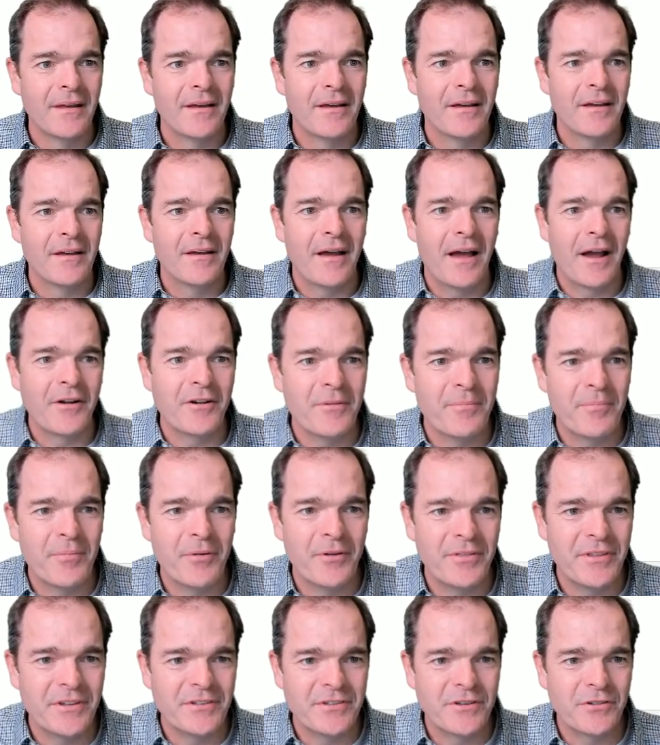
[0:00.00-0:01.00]
I'm going to
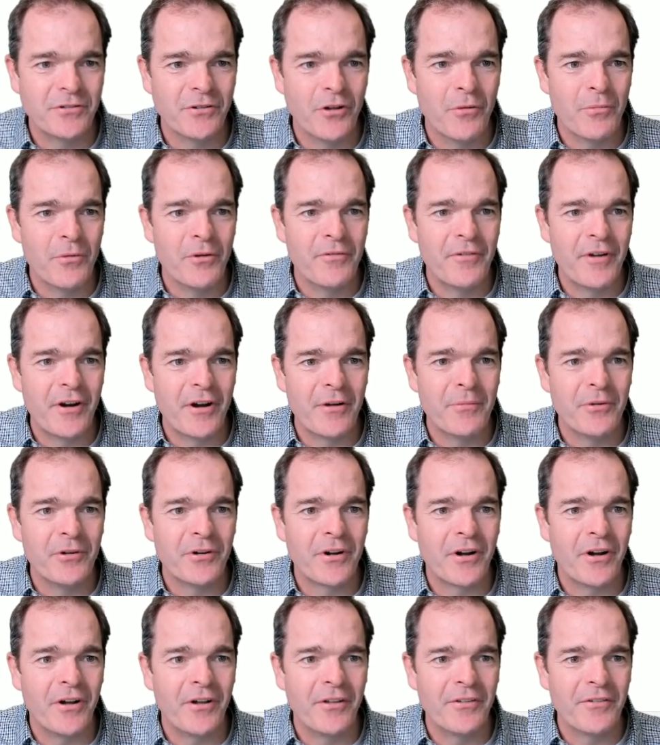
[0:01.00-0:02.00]
put this global variable
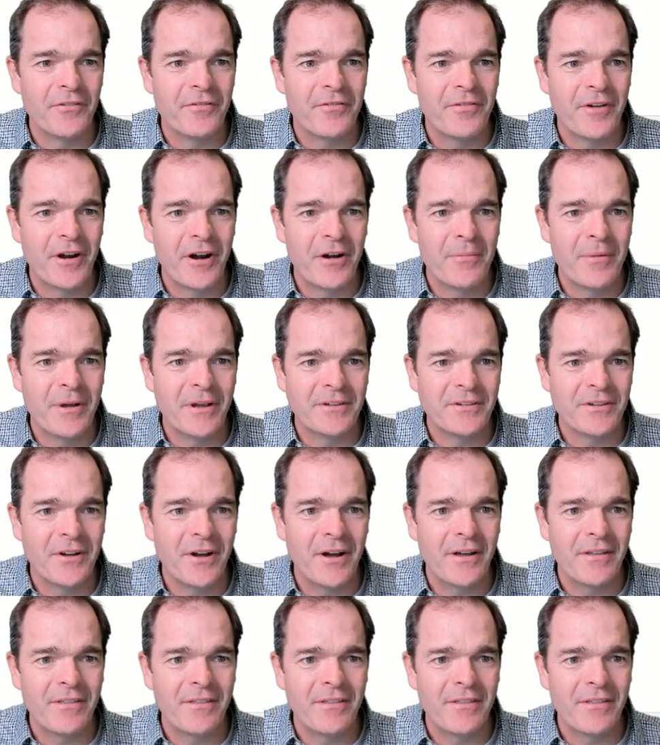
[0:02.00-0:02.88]
called Firebase auth